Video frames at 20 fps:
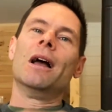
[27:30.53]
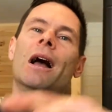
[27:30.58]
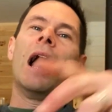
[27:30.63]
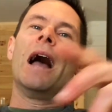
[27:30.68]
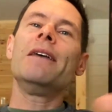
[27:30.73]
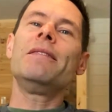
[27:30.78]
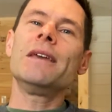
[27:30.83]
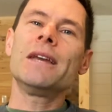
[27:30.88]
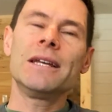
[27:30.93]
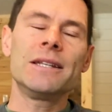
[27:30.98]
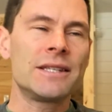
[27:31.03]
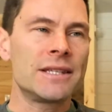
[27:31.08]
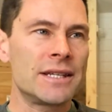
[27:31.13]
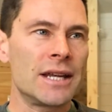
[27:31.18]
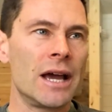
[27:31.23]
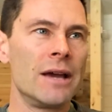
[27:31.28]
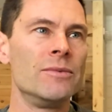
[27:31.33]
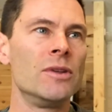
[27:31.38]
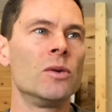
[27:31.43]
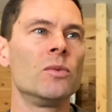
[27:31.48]
think it's
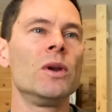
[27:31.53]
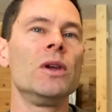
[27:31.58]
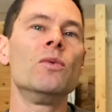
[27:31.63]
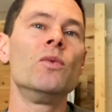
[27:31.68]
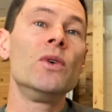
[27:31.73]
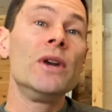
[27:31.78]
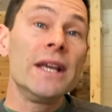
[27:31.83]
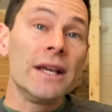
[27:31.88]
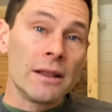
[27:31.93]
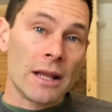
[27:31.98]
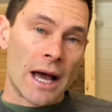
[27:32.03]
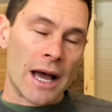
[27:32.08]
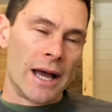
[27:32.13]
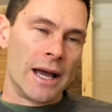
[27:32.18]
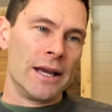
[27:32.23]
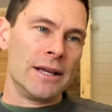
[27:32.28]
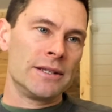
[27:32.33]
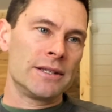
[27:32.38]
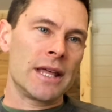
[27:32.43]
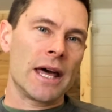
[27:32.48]
time that we
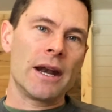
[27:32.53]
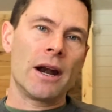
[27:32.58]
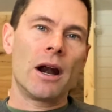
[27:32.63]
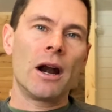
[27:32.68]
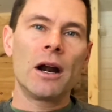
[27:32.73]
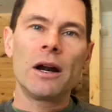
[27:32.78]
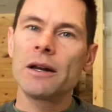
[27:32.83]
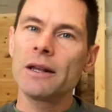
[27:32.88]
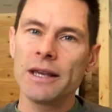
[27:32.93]
realize that our